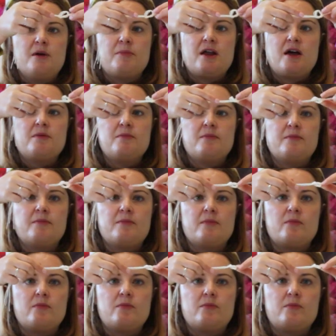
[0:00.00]
but I'm
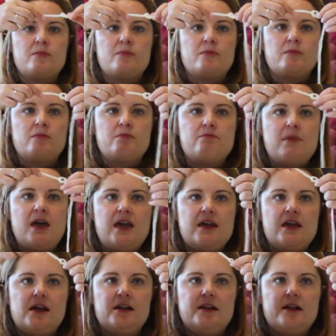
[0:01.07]

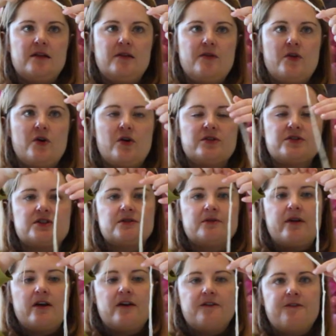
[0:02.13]
making a little knot
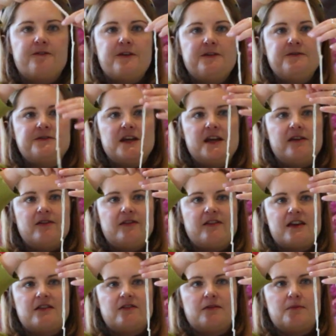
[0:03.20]
15
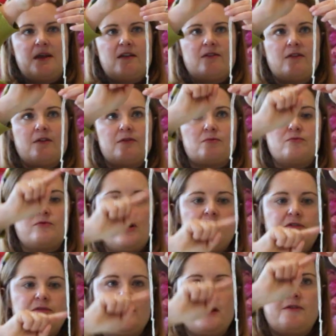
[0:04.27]
centimeters
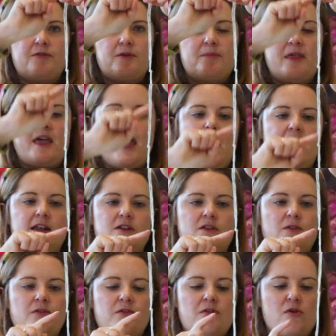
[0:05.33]
roughly from the
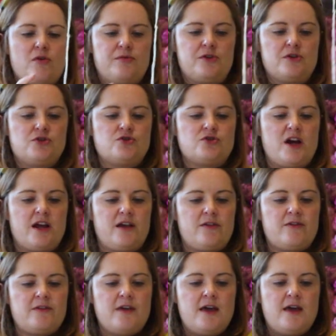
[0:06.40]
ends of the
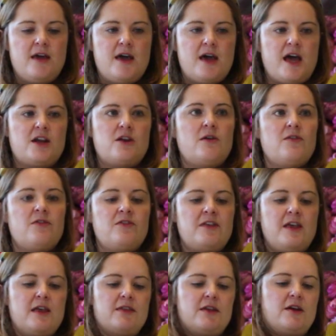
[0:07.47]
strings. And you can
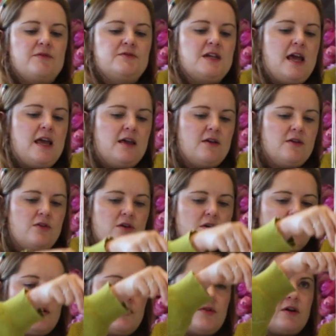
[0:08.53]
see that I've taken
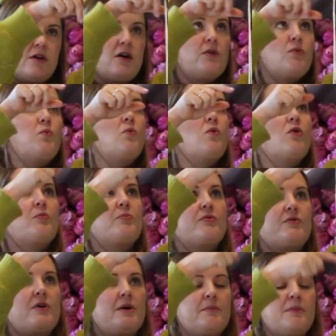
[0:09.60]
the kind of warp
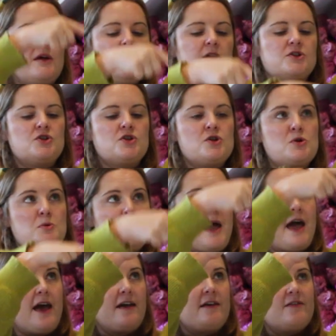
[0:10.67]
from 2
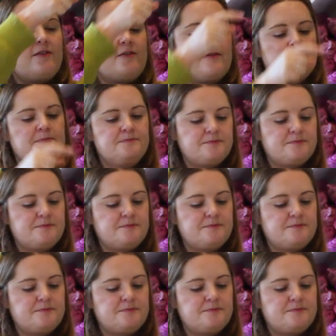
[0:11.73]
pegs